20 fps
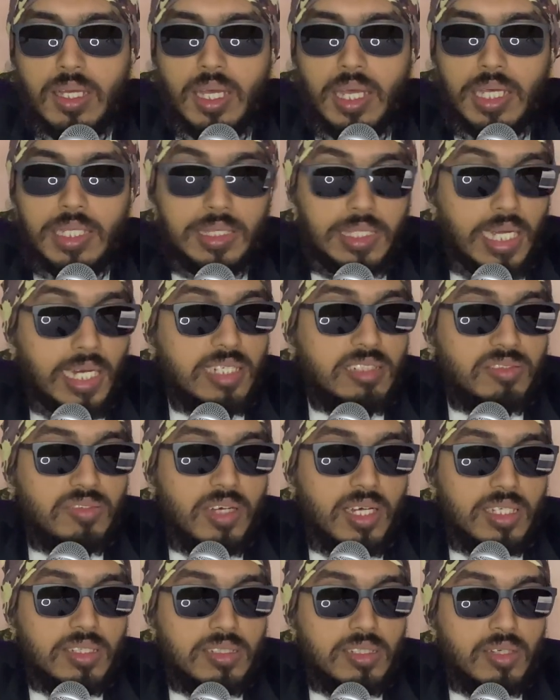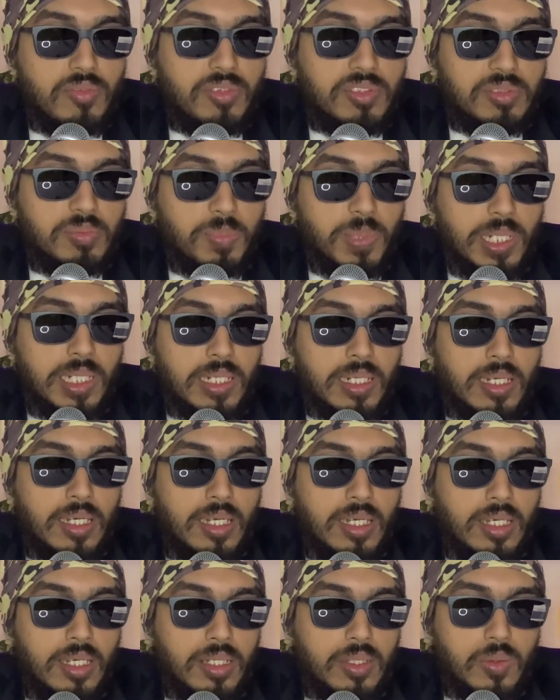and that's fast enough for speed.
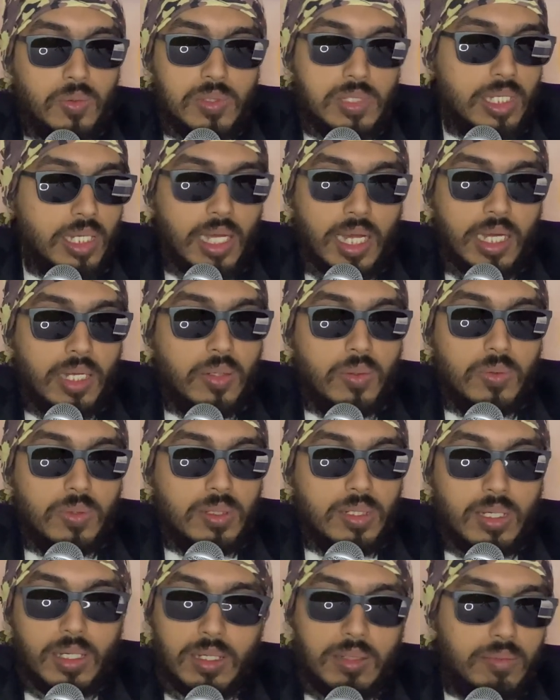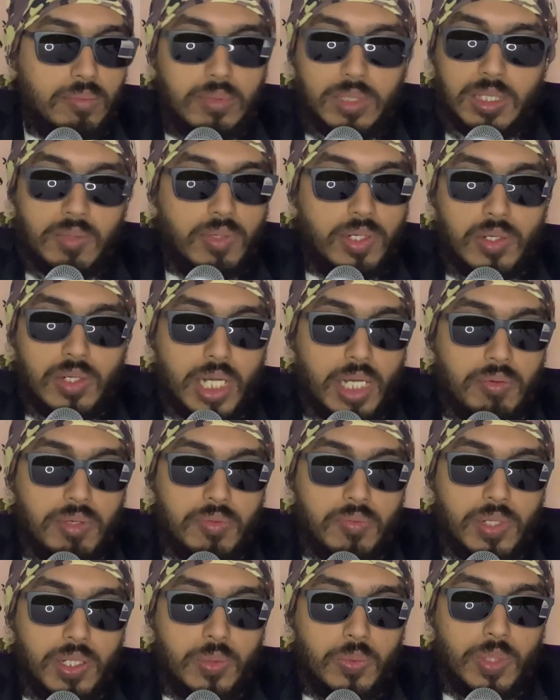Usually, I don't even drive
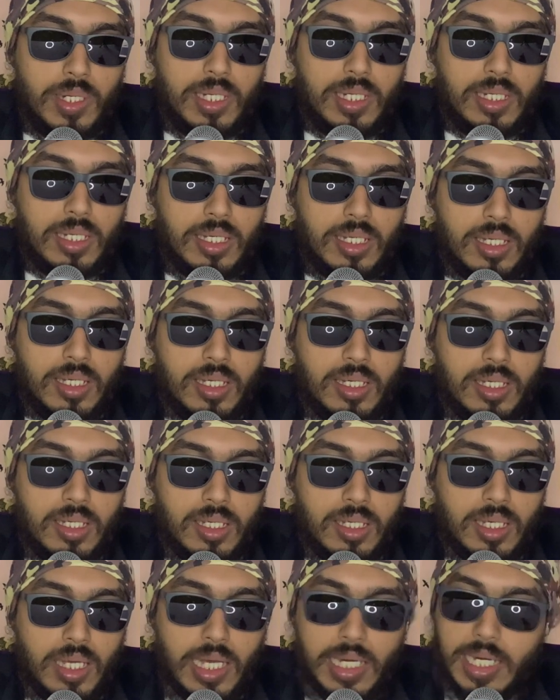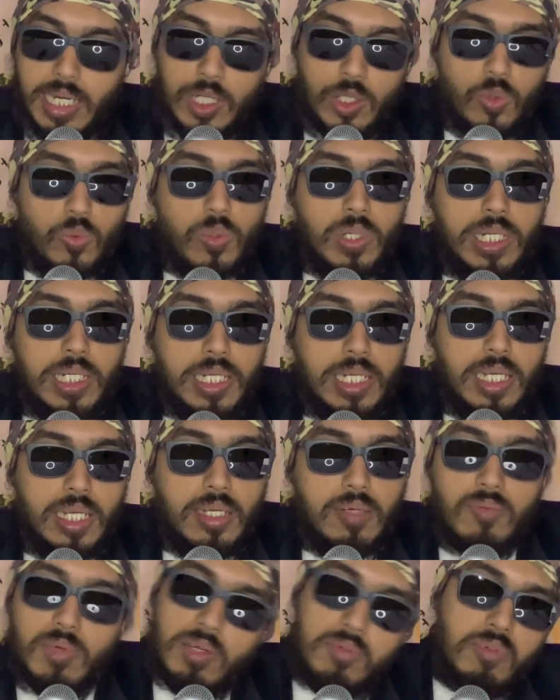at 120. I get to
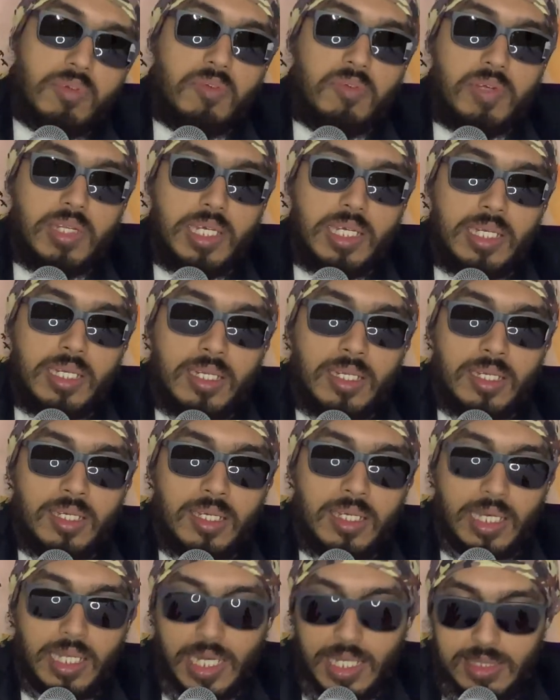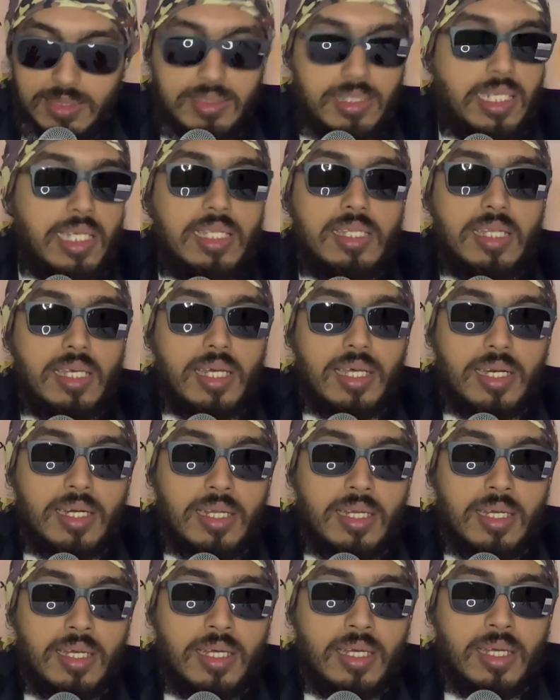110, 115, and I stay there.
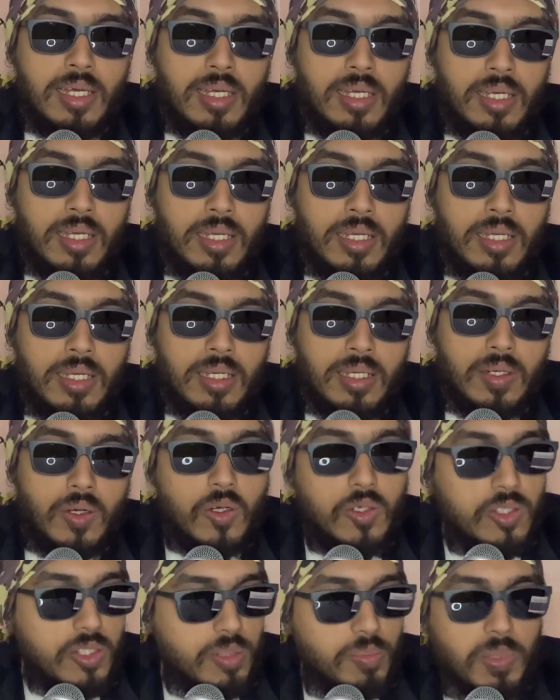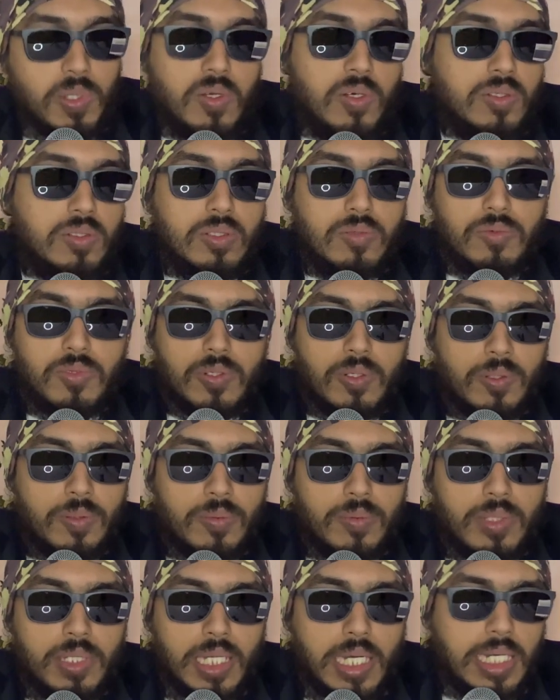Not just because of
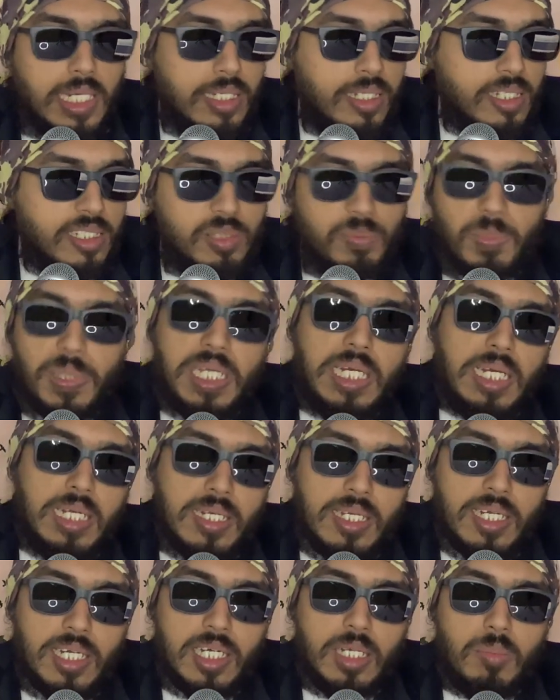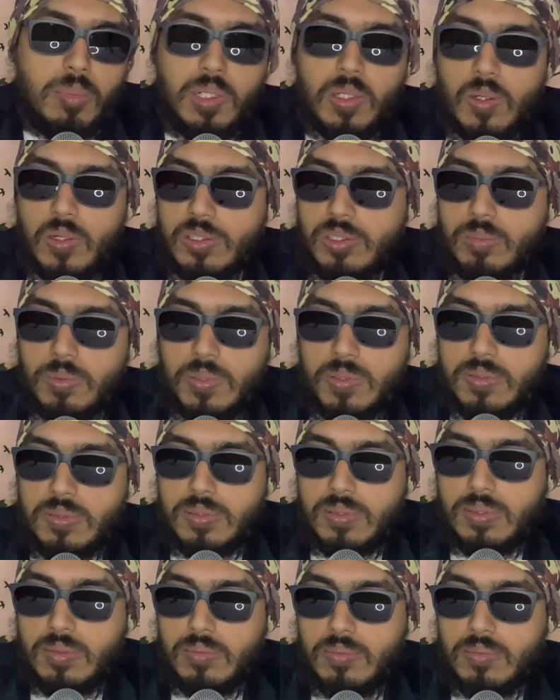getting a speeding ticket, but also because